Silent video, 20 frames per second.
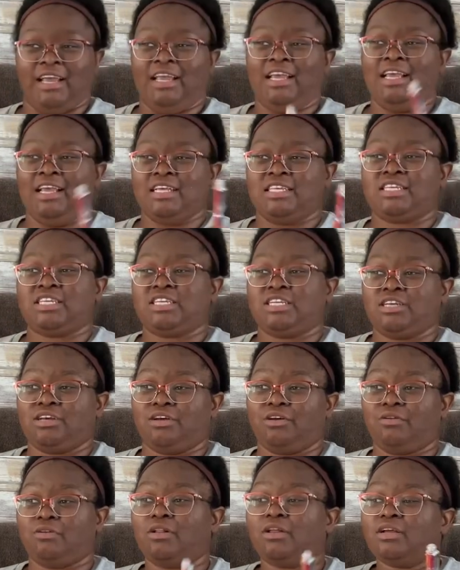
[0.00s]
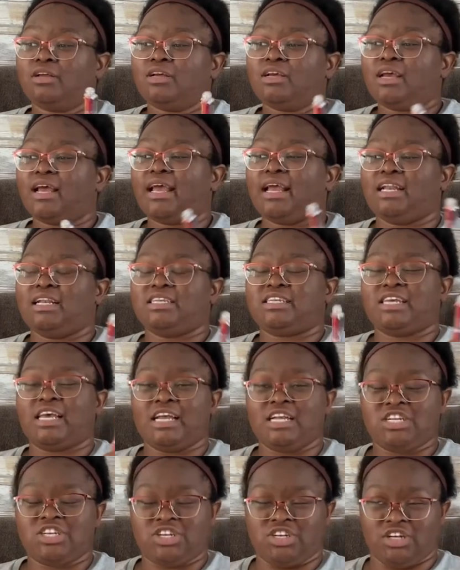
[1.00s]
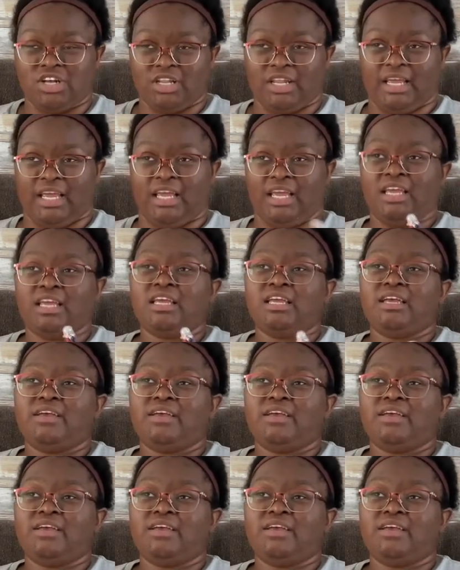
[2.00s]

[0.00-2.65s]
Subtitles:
He is still intentionally